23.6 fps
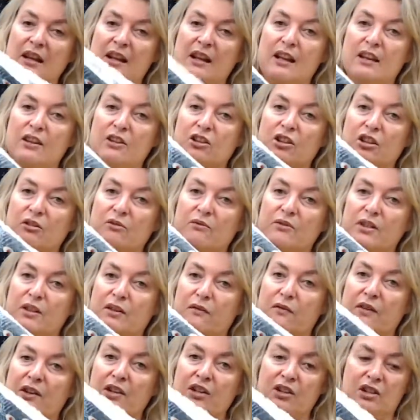She also
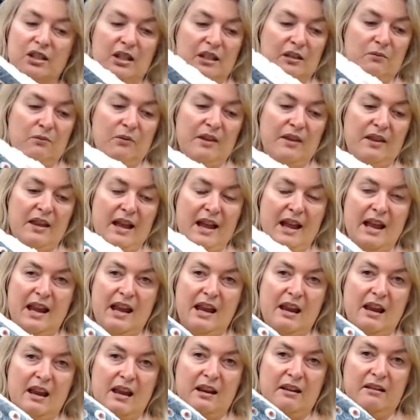finished it with
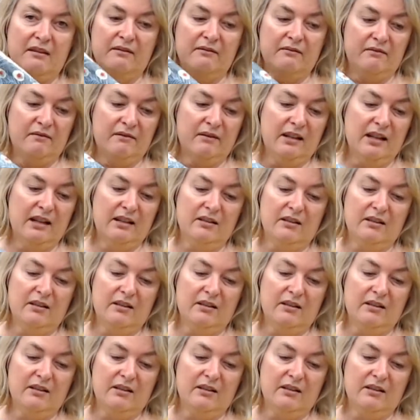that